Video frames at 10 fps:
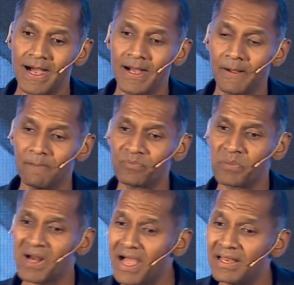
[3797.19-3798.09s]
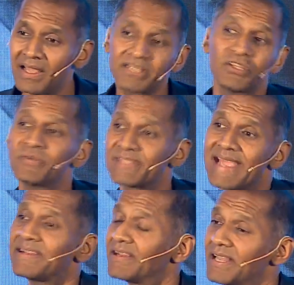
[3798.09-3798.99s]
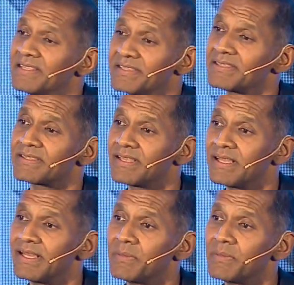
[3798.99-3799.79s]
But I like to use standard lenses.